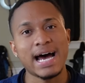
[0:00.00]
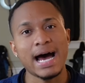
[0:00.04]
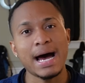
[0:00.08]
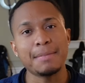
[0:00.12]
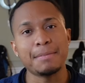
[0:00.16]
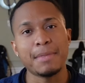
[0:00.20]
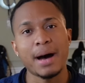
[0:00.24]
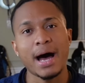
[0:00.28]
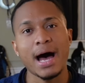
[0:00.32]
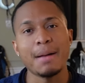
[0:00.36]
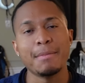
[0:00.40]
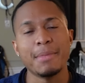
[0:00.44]

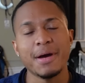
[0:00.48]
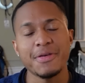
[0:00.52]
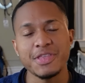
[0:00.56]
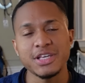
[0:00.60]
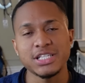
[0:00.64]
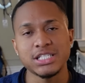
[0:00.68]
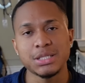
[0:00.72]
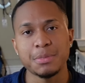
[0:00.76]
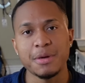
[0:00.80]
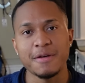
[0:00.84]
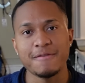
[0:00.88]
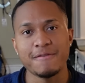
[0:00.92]
Haddad Maia
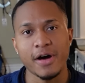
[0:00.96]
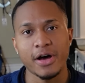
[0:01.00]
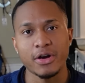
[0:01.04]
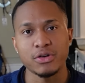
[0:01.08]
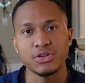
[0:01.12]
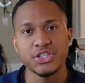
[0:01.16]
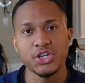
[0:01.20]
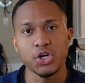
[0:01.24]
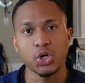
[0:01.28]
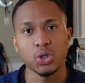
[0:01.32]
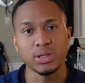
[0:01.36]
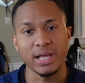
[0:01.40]
made the
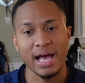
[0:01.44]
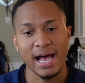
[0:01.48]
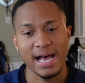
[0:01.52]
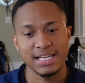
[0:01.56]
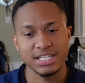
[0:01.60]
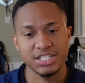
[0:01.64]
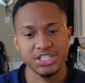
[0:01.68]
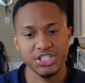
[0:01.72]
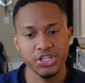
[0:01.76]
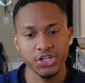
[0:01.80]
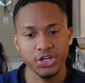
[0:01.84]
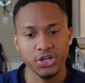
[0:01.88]
semifinals here
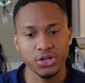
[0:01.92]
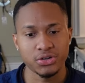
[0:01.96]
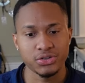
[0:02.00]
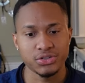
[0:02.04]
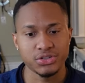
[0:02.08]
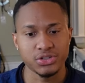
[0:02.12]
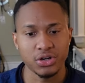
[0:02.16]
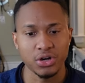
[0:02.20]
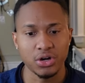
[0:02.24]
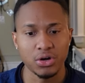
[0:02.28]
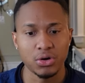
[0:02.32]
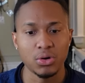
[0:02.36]
last
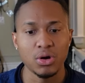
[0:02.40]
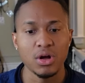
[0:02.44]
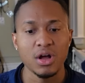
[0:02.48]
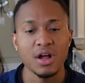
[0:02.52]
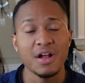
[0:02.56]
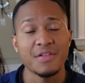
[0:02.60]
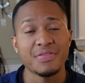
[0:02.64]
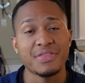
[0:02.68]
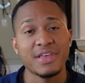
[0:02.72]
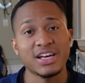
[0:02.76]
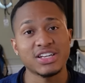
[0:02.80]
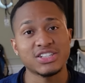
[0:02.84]
year, so
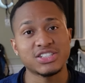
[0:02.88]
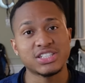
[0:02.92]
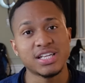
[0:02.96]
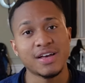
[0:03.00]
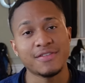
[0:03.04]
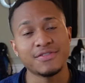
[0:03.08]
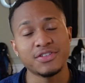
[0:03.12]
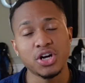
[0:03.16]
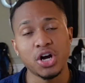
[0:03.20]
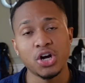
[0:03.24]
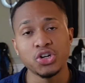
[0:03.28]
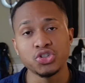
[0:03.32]
that's
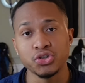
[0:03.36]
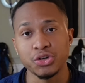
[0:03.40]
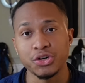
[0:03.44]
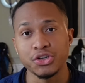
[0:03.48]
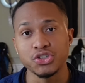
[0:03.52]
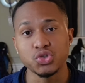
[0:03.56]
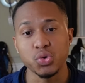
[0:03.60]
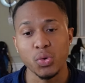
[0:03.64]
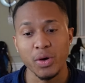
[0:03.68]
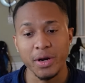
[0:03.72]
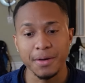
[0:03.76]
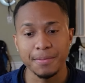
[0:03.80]
seven
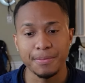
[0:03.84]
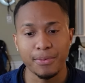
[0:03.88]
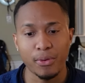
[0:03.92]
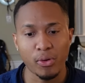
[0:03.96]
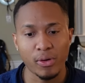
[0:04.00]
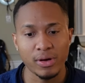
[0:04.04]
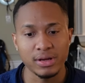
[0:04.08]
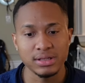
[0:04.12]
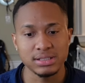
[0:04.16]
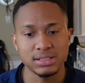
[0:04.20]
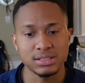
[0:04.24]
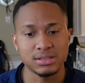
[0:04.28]
hundred twenty
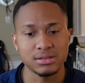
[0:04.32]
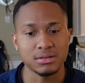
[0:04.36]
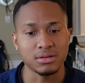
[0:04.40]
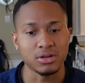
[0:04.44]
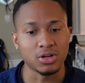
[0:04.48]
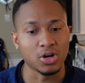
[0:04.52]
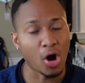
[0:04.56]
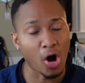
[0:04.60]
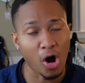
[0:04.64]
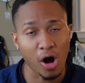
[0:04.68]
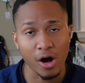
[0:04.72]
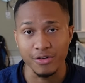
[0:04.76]
points
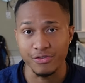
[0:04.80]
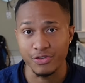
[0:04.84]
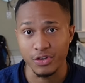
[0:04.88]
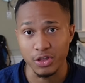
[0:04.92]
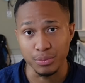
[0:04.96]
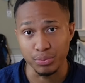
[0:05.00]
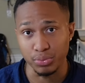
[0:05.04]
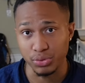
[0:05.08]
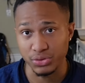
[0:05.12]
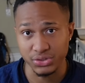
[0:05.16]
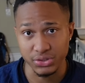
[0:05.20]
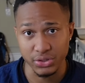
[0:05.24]
gone
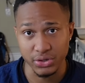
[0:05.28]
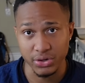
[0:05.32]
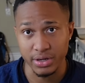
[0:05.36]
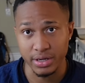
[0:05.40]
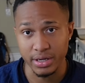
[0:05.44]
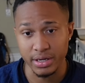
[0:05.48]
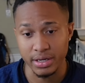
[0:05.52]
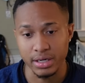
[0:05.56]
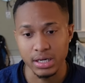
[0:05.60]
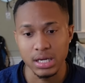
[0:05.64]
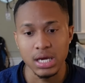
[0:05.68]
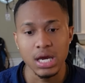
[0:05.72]
for the
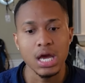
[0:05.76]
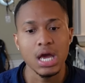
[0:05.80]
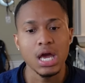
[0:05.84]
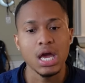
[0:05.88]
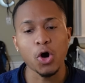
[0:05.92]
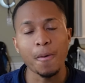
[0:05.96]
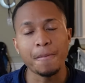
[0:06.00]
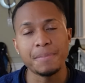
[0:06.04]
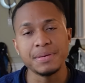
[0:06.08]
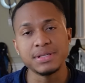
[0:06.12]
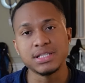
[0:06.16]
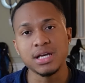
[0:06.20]
Brazilian.
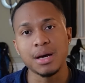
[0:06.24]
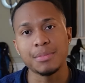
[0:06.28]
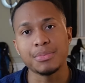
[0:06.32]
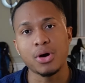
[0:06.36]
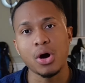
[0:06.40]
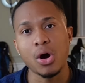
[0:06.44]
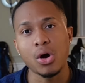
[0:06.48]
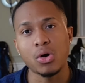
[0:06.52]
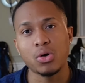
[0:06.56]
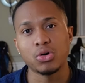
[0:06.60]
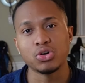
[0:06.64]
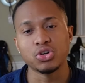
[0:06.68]
This opens
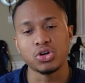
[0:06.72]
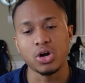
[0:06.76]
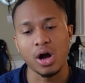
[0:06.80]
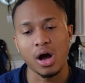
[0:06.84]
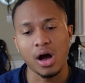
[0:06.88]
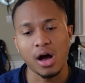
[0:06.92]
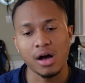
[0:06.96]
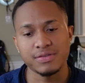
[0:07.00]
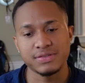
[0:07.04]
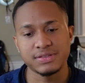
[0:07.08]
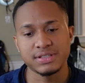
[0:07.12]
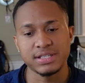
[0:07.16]
up Coco
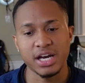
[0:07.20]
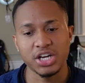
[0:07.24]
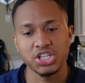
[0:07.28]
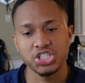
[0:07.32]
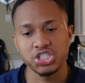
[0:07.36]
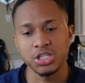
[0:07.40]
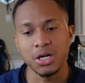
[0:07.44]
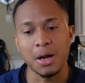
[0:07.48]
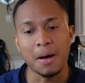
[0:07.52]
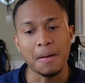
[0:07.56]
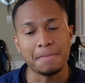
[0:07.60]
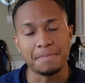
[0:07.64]
Gauff's
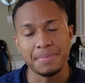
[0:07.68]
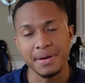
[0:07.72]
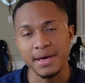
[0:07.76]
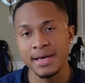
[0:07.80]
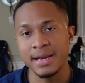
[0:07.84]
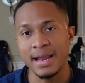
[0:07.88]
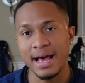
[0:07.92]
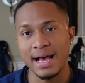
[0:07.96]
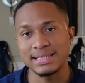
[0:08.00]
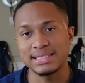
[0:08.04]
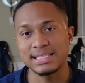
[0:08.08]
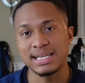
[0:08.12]
section a
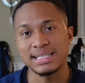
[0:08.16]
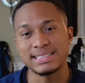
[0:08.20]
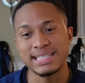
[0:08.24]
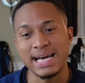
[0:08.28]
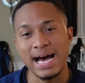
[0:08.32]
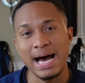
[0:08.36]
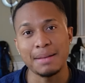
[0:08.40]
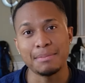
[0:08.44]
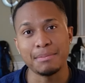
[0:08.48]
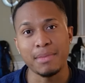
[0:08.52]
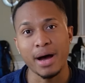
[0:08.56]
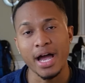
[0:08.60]
bit, as
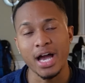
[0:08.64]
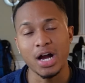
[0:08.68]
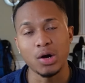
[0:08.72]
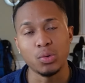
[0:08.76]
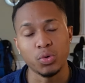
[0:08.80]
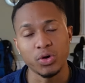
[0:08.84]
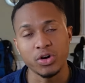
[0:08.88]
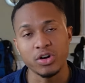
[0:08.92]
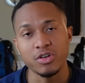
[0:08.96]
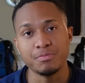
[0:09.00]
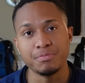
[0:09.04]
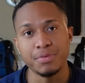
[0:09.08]
Haddad
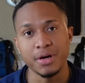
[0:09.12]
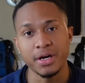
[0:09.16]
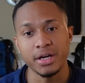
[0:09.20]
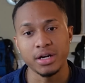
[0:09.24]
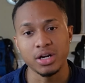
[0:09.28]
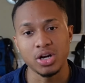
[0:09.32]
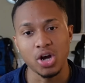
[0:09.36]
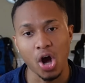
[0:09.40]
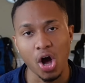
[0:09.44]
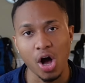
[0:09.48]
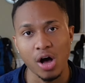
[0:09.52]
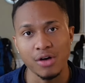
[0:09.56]
Maia would have
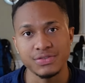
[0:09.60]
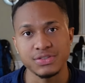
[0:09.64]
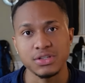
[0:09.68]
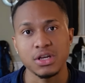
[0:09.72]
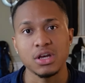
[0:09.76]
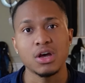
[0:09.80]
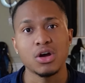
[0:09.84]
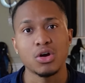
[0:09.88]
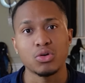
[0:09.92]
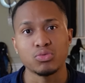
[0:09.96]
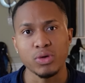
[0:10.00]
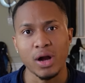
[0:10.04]
been
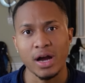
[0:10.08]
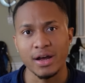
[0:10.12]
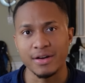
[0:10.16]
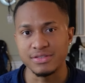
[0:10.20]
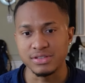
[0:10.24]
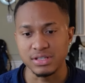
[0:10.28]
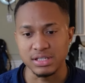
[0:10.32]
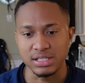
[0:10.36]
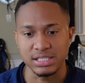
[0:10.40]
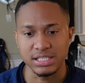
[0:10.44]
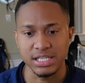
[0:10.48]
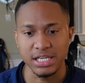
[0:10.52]
Gauff's
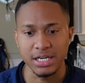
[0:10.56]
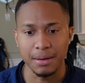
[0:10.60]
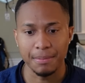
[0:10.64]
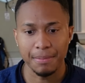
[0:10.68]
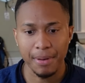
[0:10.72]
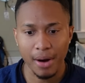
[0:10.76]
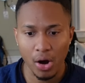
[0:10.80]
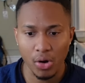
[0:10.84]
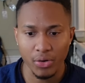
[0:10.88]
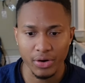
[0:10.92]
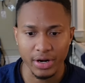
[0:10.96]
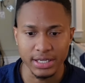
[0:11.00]
round of sixteen
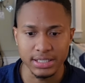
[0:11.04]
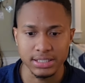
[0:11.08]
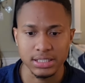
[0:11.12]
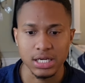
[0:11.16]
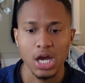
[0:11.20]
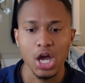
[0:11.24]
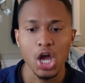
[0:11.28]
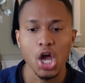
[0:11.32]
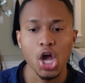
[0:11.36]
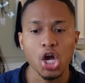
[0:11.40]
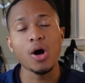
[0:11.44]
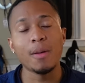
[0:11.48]

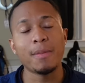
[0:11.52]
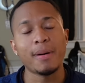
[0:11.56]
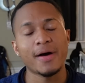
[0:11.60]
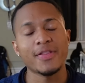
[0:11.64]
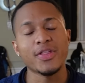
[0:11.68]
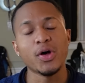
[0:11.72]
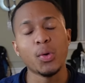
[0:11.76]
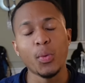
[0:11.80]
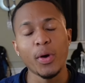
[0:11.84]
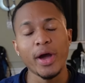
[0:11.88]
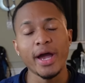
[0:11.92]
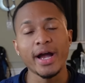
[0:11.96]
opponent. Coco,
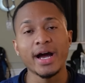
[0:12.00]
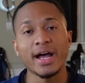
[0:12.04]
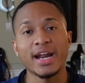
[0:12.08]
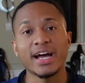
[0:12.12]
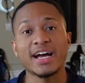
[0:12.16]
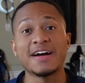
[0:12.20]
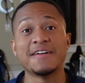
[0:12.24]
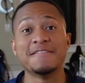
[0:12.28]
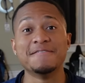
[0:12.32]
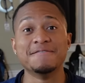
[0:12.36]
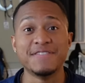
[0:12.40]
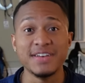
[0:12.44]
by the way,
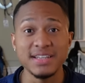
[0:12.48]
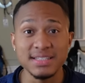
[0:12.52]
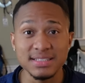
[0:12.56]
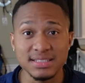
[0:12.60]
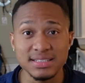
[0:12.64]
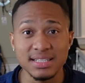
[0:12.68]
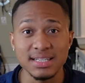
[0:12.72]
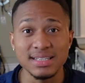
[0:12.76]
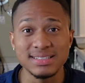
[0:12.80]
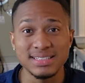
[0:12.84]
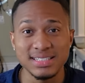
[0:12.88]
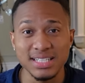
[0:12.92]
got a
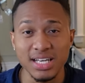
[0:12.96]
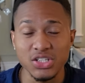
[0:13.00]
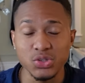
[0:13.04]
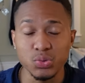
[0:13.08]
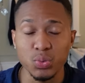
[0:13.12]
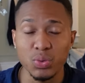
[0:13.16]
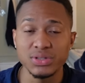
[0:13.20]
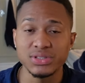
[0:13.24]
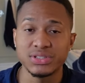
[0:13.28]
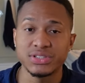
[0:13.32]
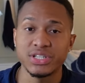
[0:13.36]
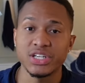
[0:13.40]
convincing
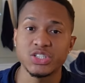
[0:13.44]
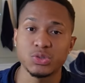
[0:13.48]
six